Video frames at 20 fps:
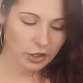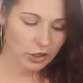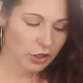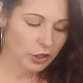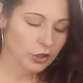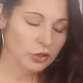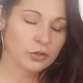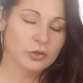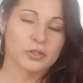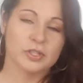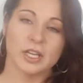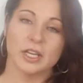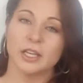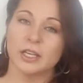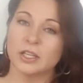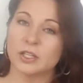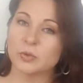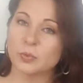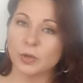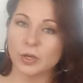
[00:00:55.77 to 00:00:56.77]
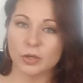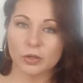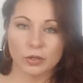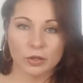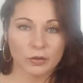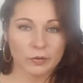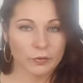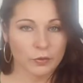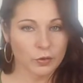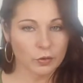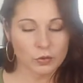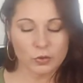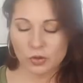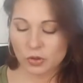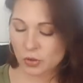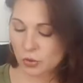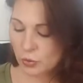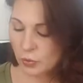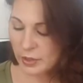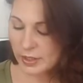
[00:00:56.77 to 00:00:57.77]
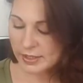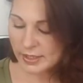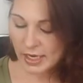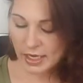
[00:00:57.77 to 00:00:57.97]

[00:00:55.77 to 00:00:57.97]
You can use any sweetener of your choice.